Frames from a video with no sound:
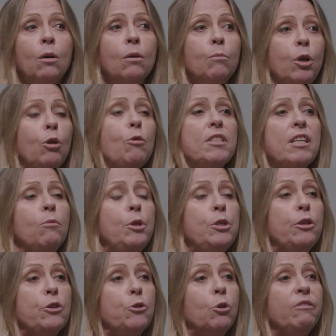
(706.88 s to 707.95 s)
What I also want
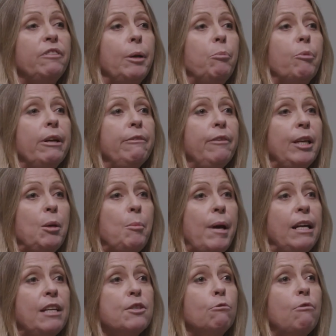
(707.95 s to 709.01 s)
to talk very briefly
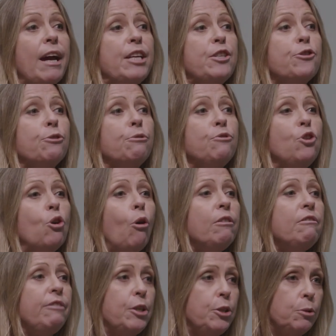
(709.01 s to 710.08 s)
about is a range of
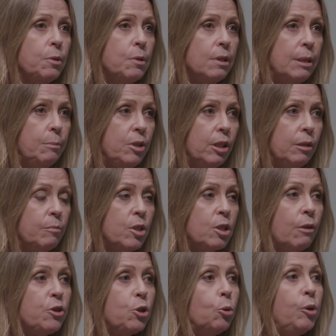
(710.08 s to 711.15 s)
non-visual symptoms.
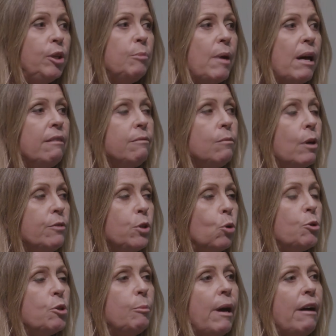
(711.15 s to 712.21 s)
So I've
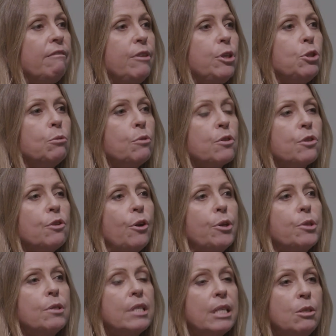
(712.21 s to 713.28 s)
talked about visual
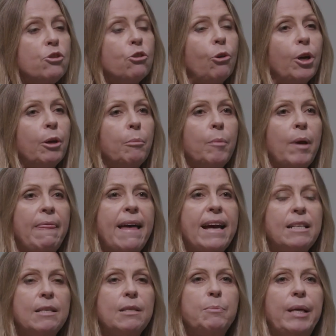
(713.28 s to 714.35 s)
snow syndrome, and
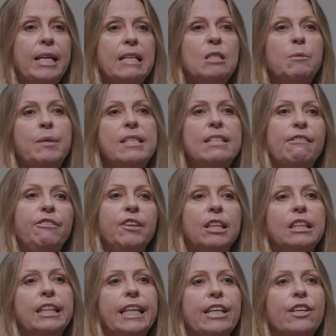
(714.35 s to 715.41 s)
that speaks
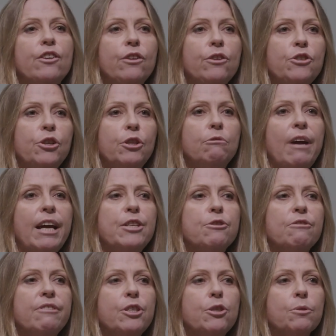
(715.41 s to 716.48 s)
specifically to the range
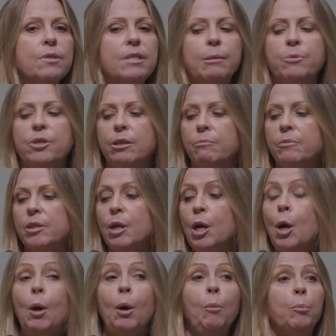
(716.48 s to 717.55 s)
of visual symptoms.
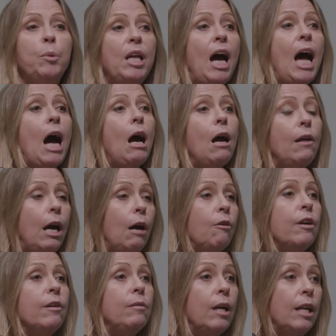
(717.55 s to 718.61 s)
But
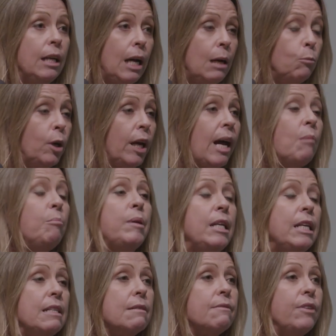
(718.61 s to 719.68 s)
what
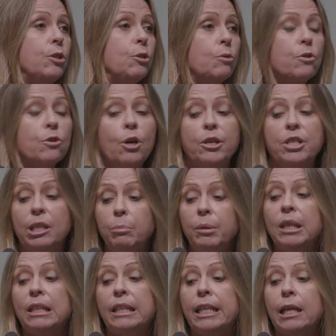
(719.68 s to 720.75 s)
accompanies visual snow
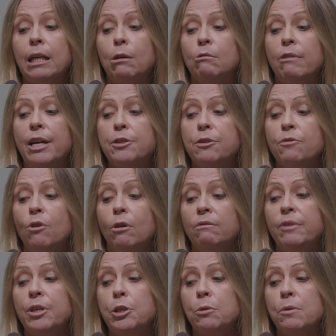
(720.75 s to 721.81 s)
typically are a range of
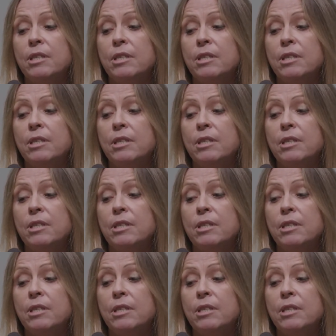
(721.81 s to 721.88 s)
non-visual